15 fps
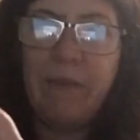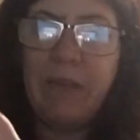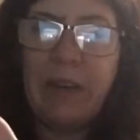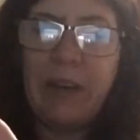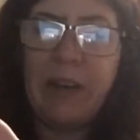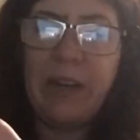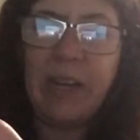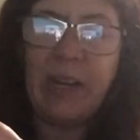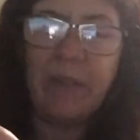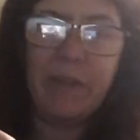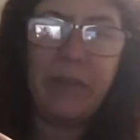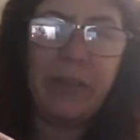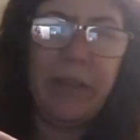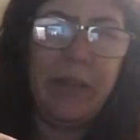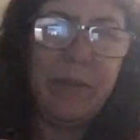very
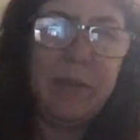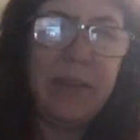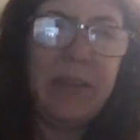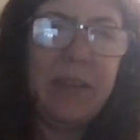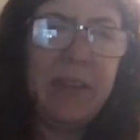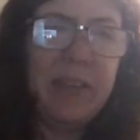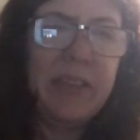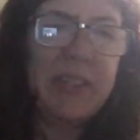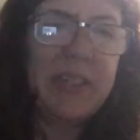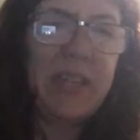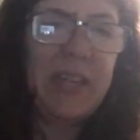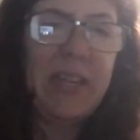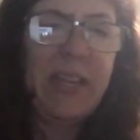carefully because